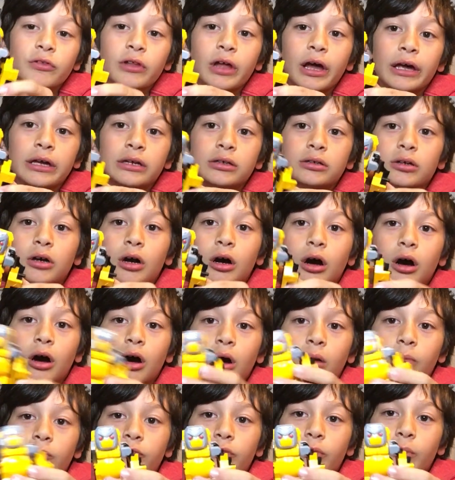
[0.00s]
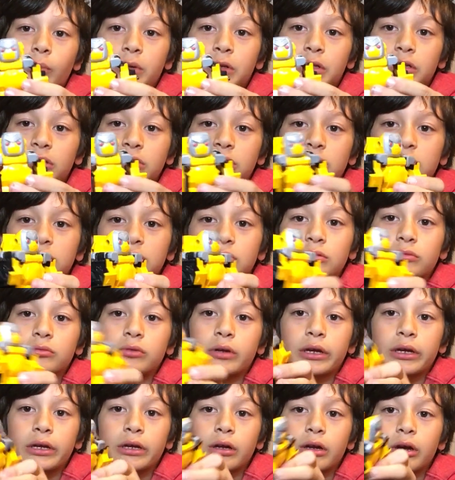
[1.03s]
like from when they're just
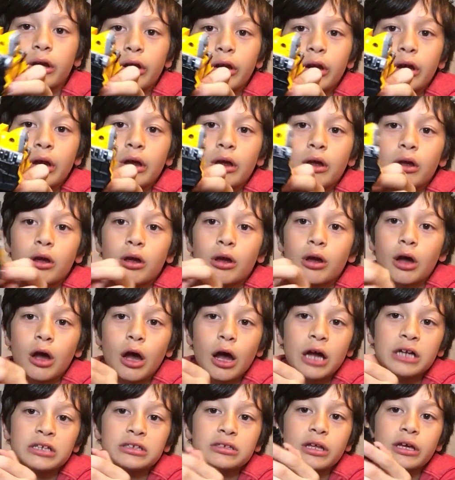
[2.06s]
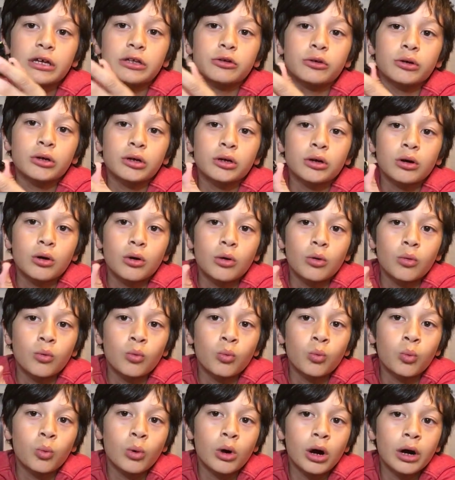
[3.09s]
right here, I just like doing
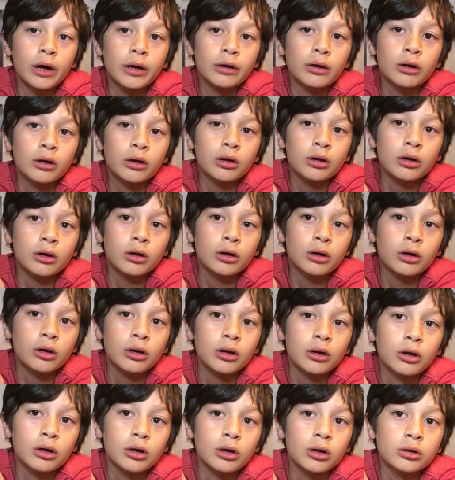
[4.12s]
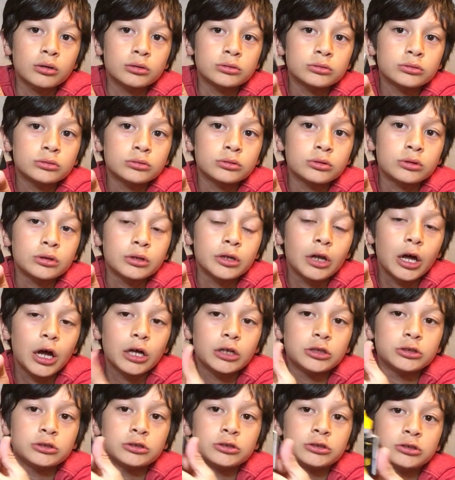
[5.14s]
one
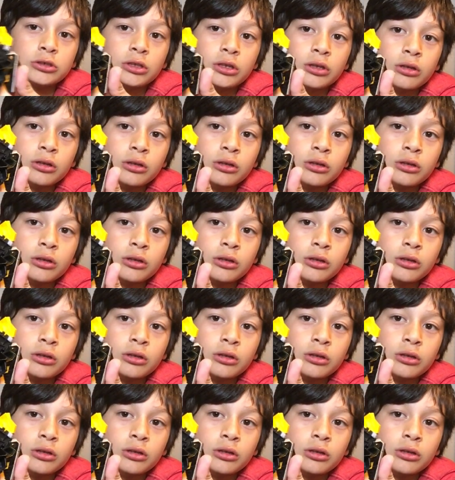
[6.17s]
nudge.